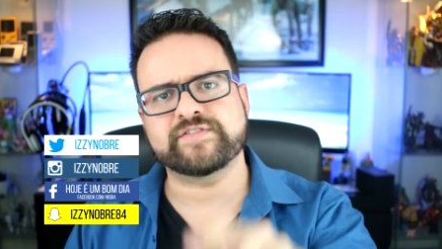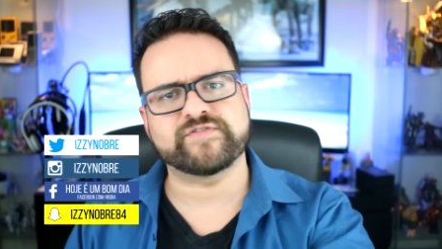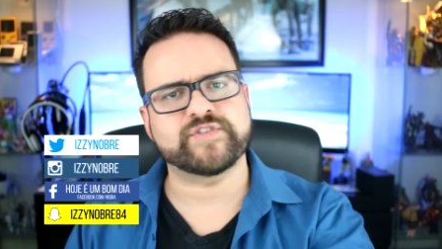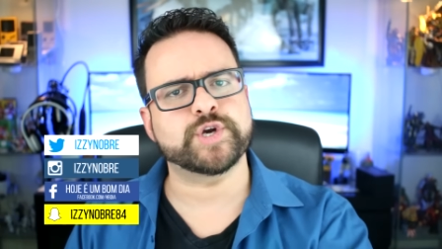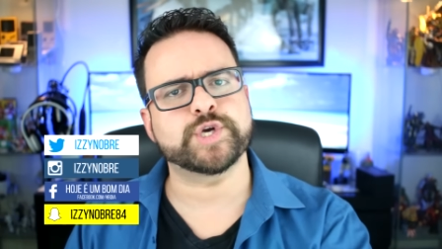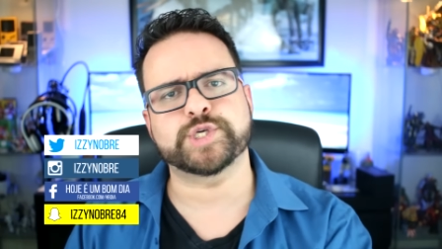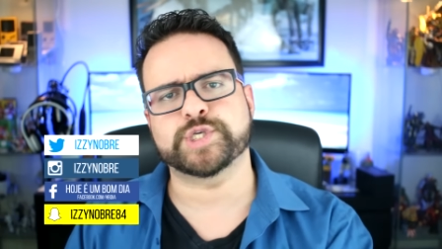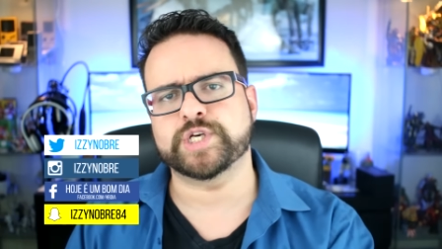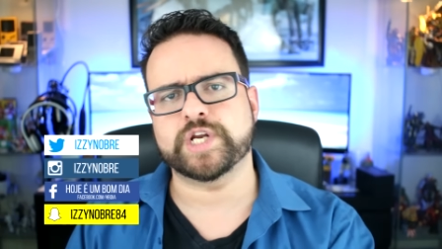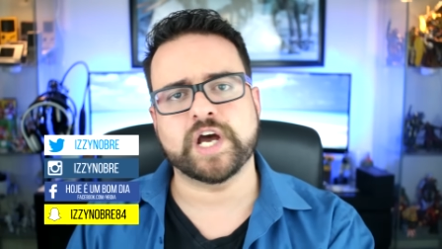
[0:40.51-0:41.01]

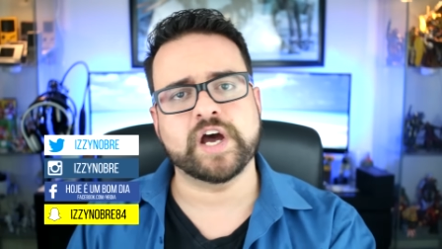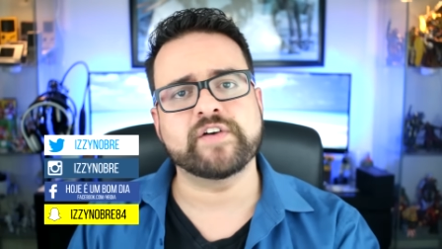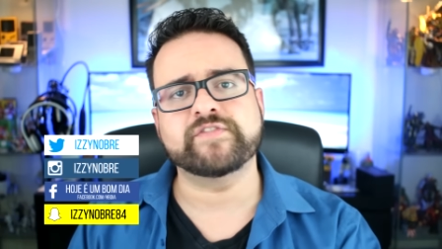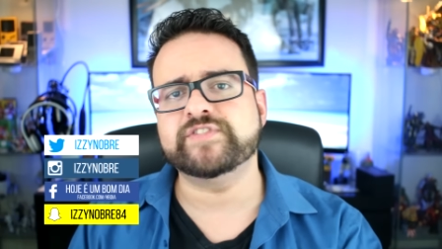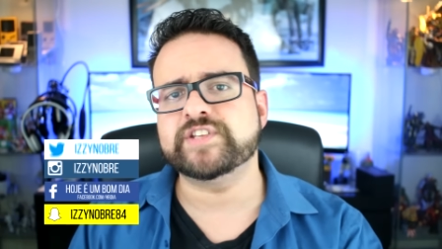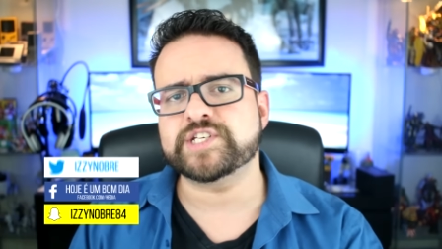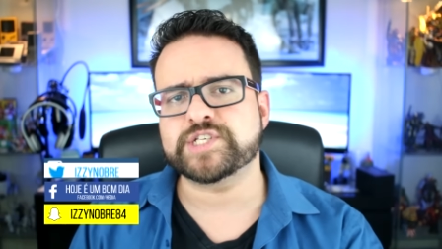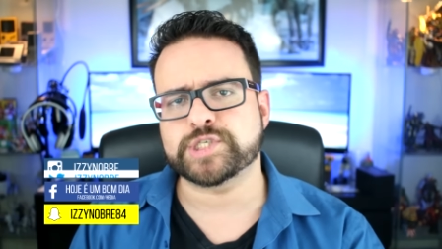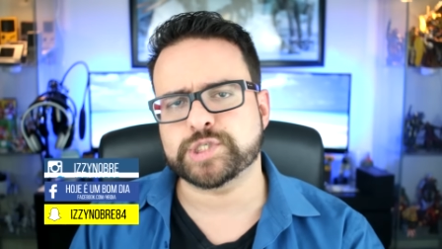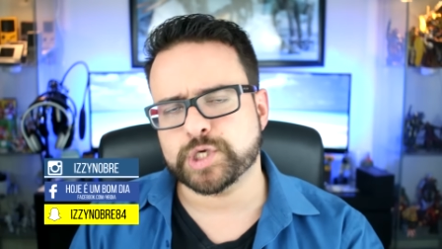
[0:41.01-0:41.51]
version of
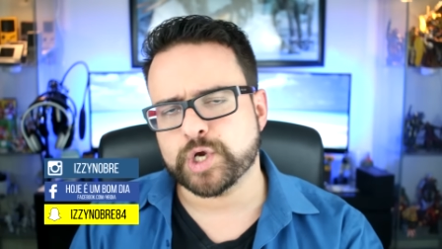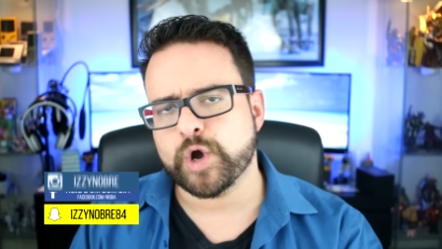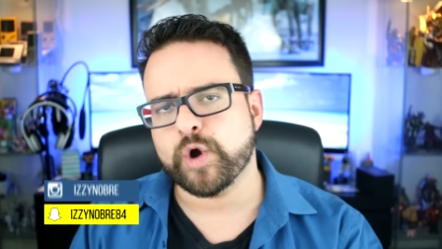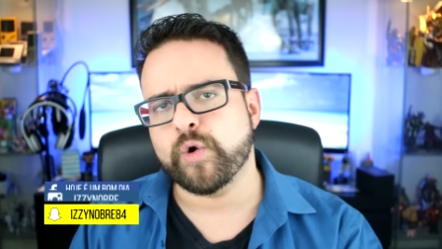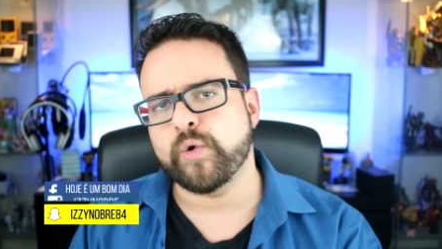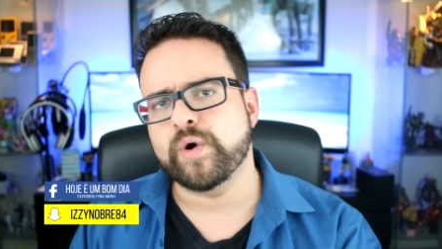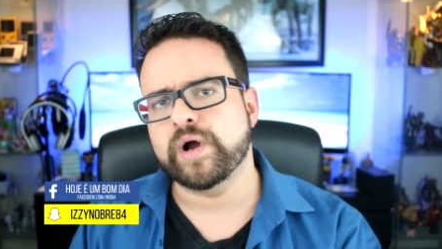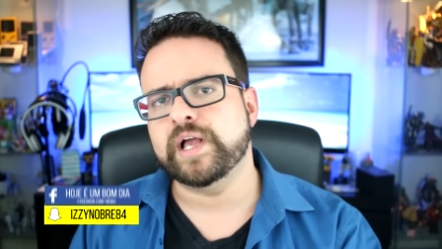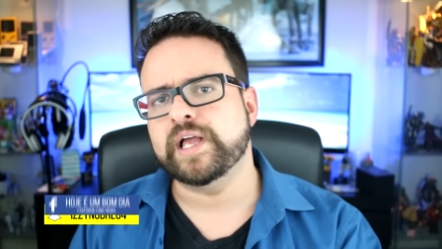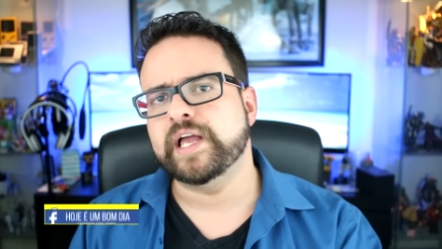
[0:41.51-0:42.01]
this
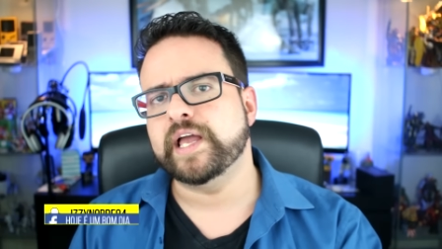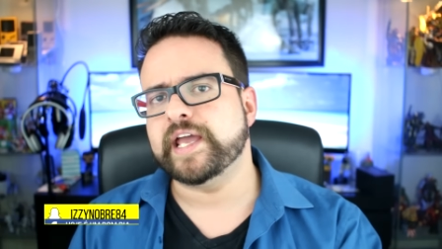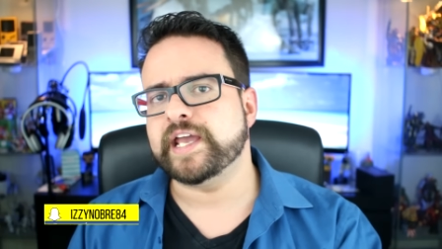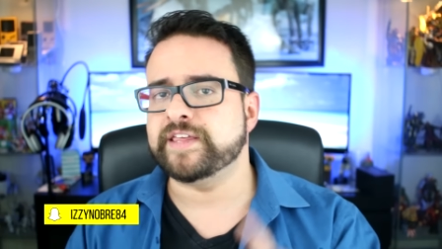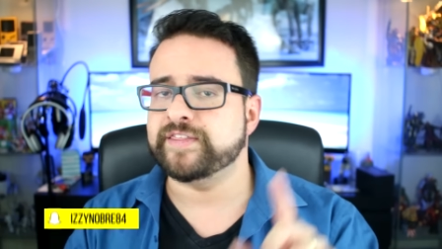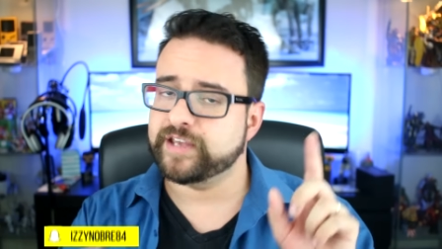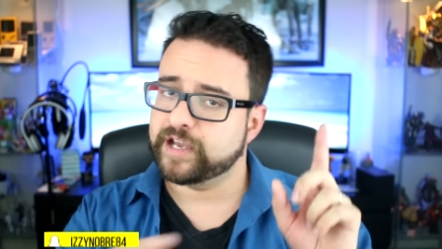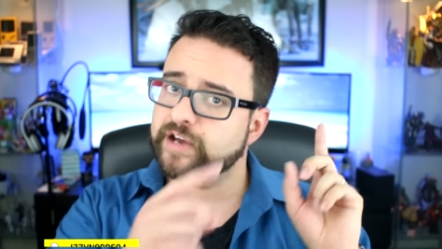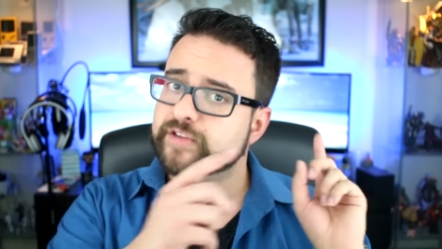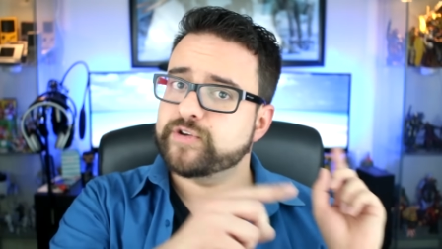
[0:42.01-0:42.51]
show
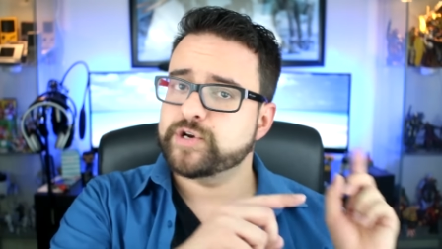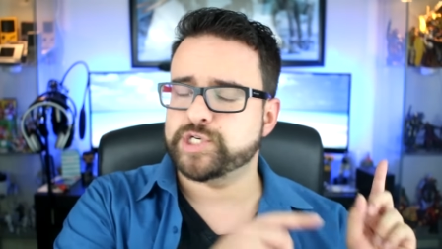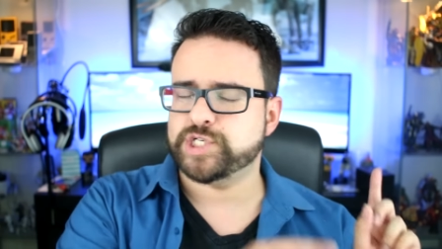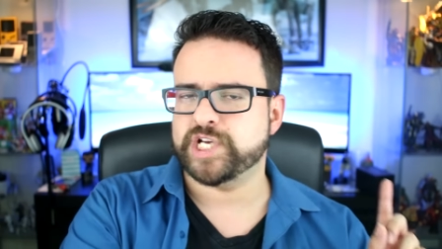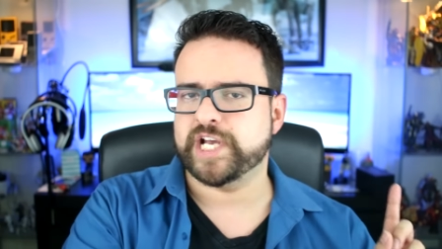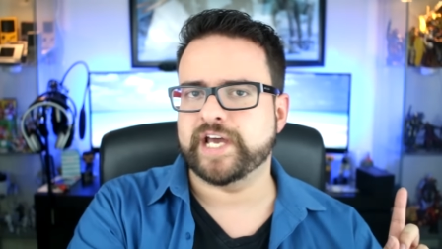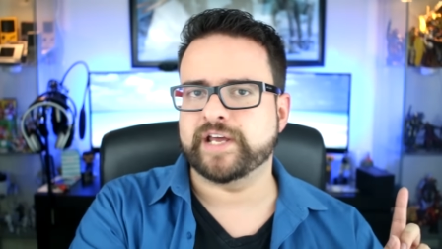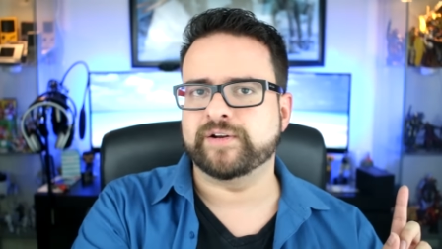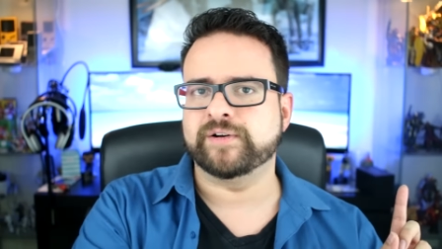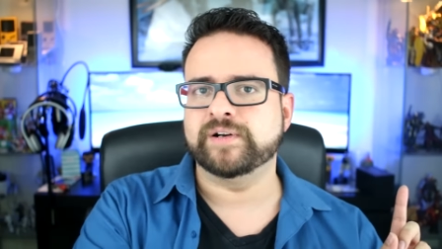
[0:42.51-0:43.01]
in the other
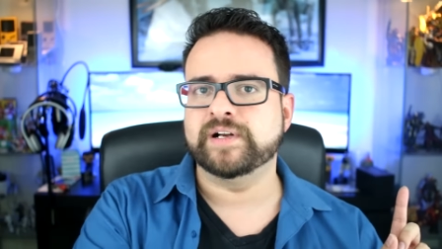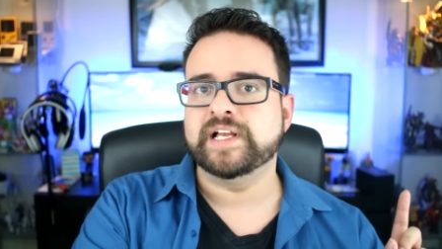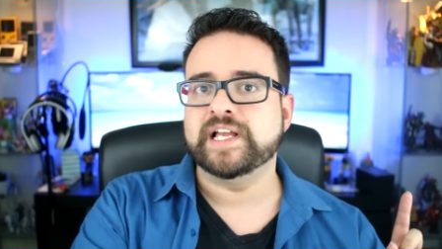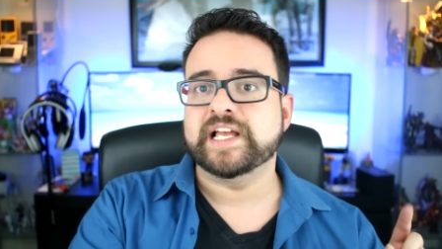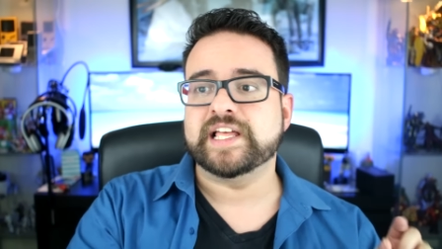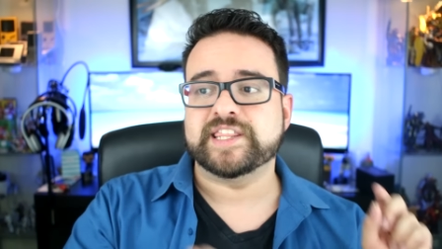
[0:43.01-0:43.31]
channel,